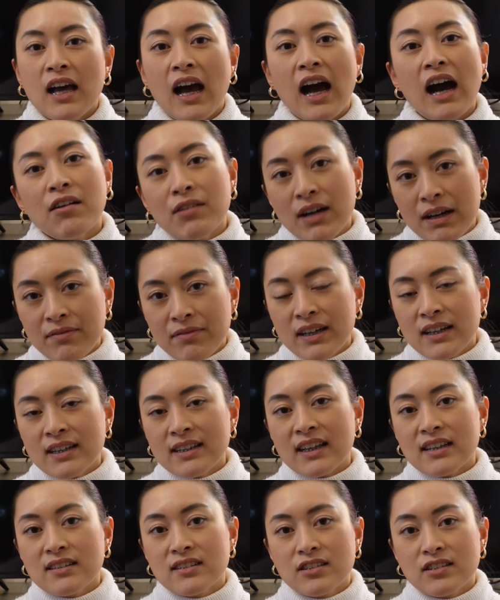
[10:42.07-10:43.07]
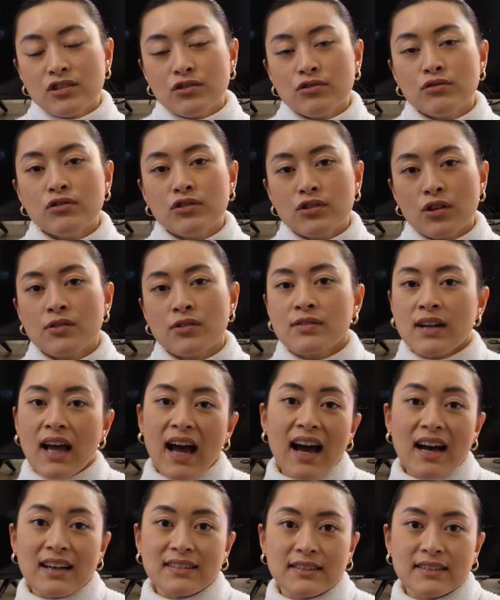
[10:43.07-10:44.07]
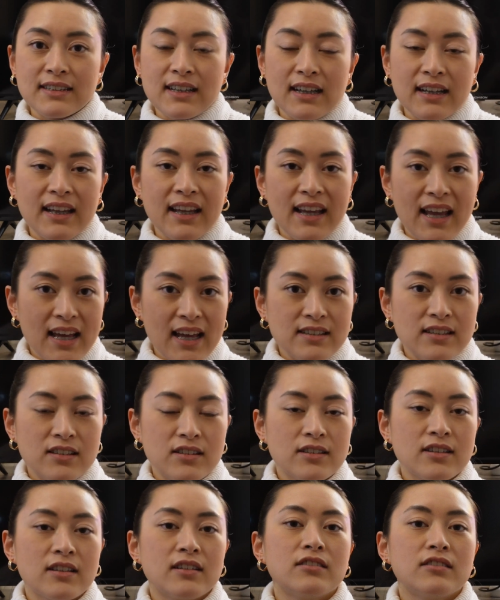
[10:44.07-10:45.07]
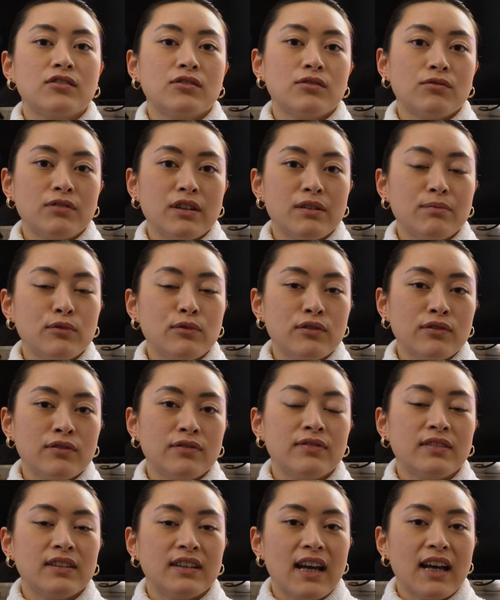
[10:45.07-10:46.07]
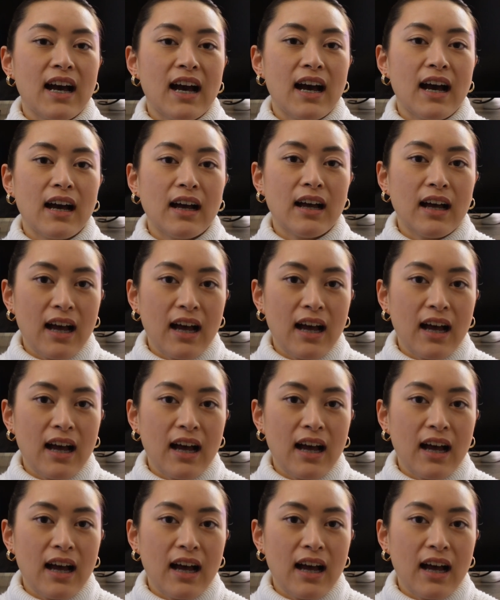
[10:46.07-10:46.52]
However, they still don't ask their guests to remove their